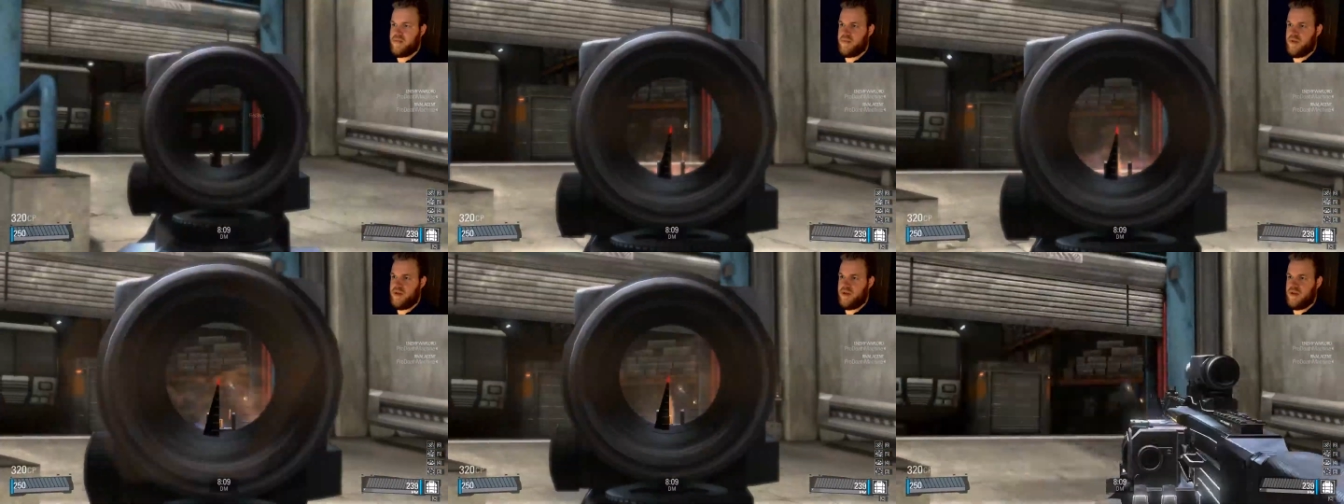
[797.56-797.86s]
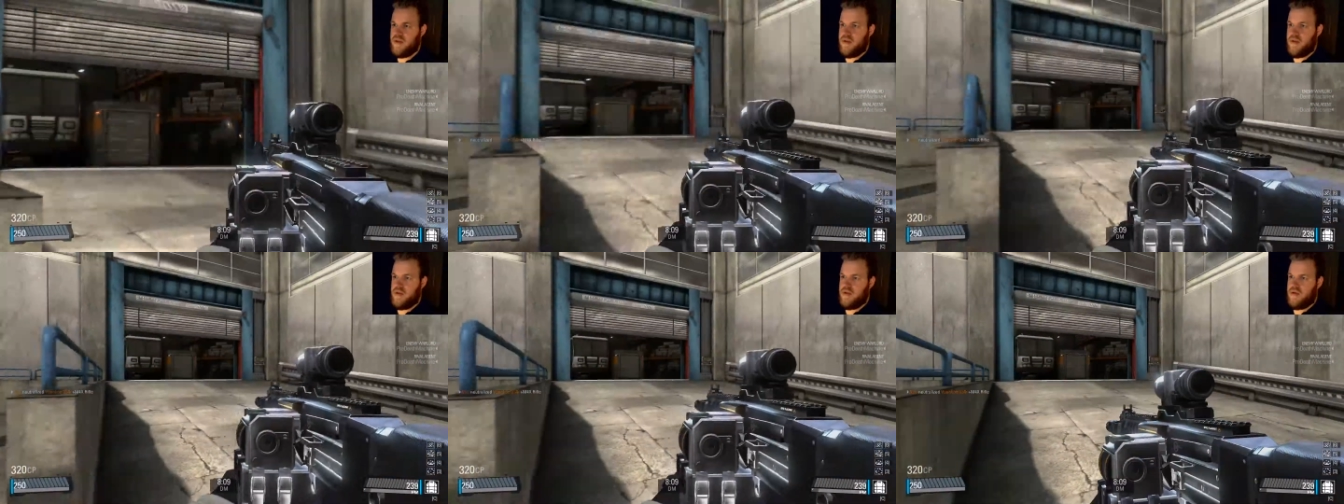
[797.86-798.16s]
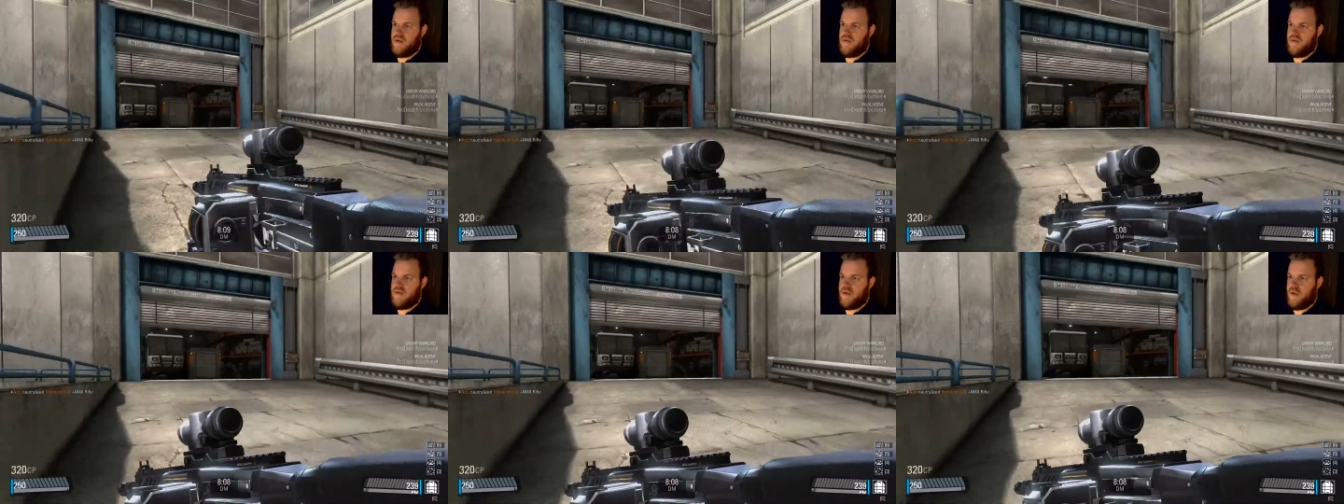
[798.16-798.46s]
am
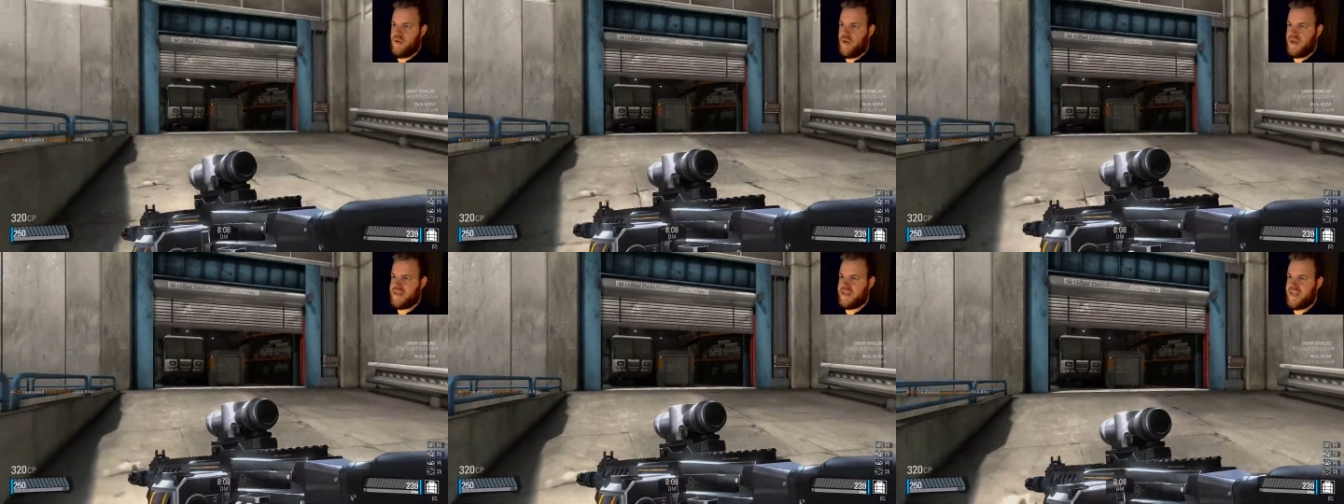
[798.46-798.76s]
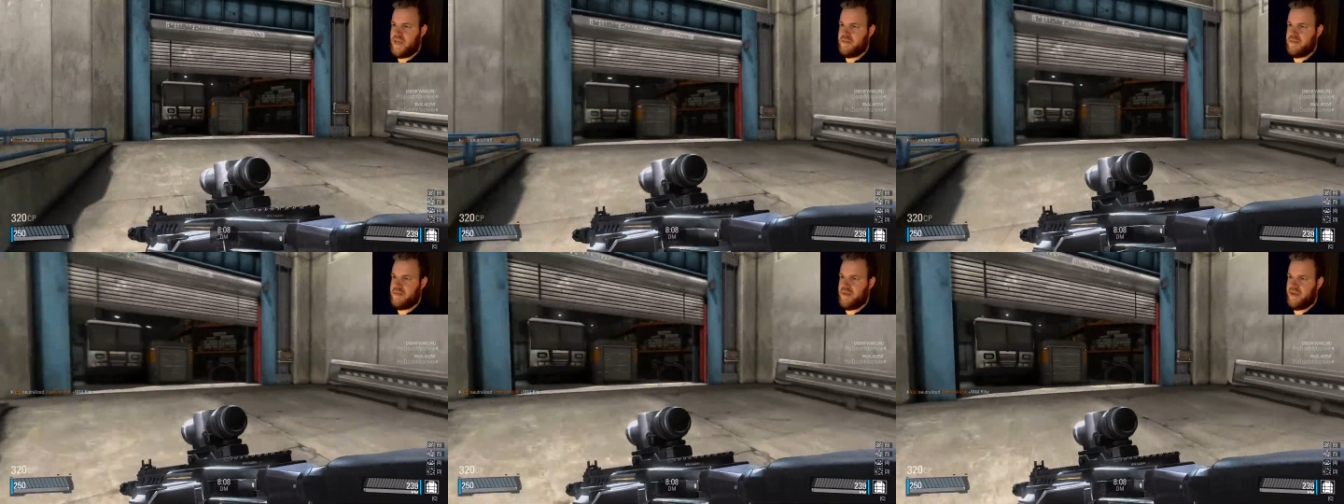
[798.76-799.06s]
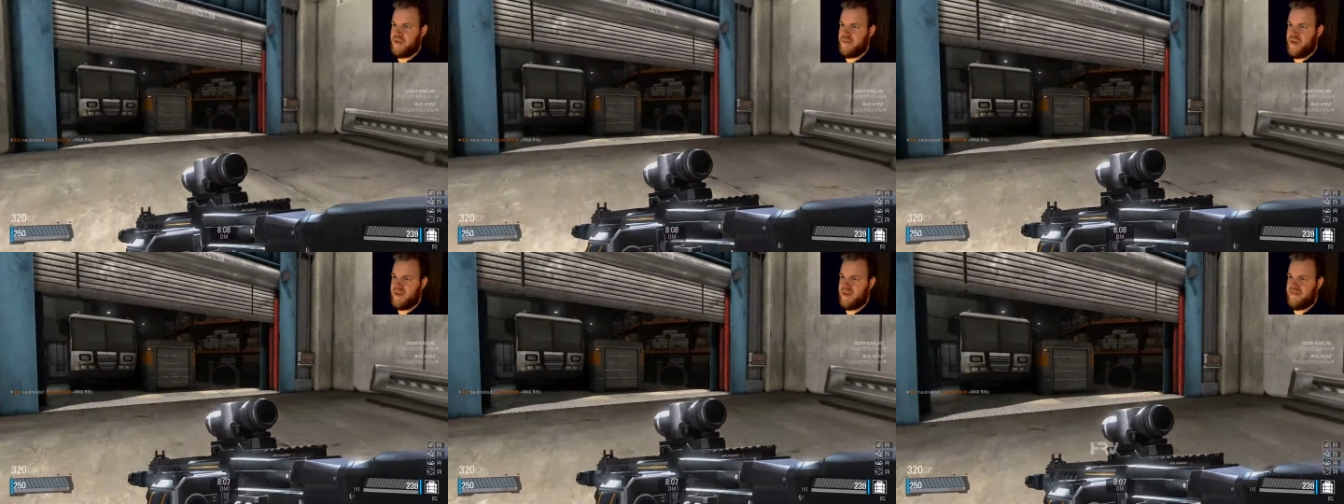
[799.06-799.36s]
quite
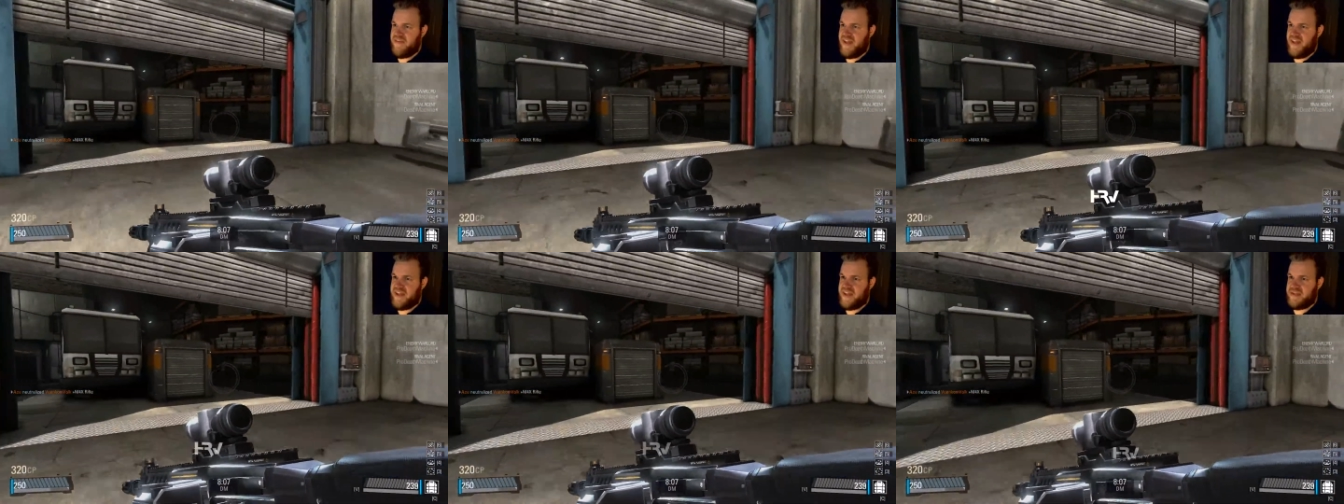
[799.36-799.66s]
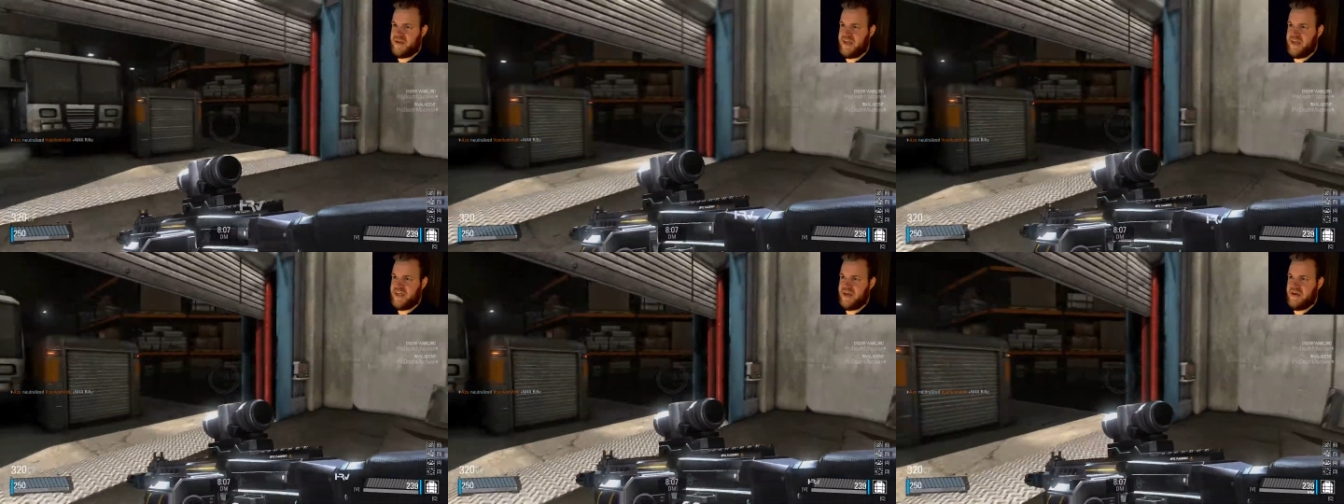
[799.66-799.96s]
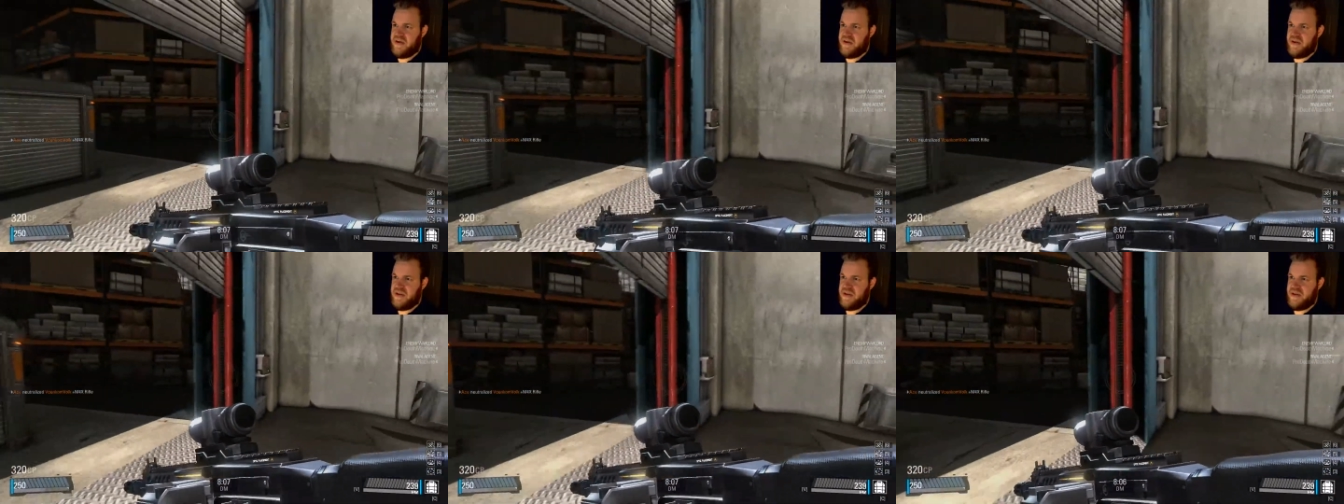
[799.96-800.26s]
capable of being flanked right
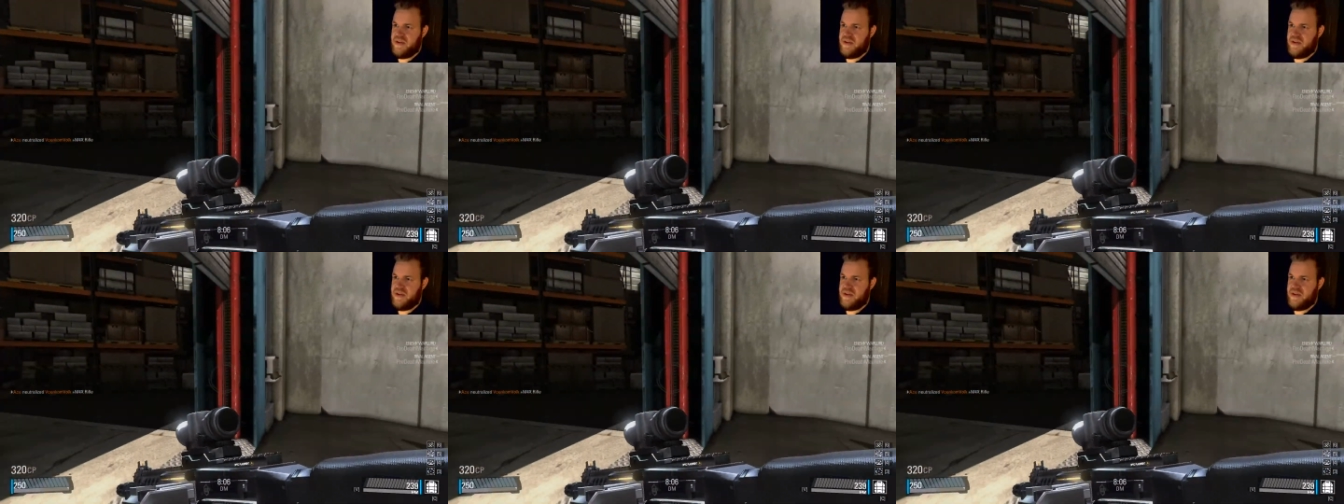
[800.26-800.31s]
now.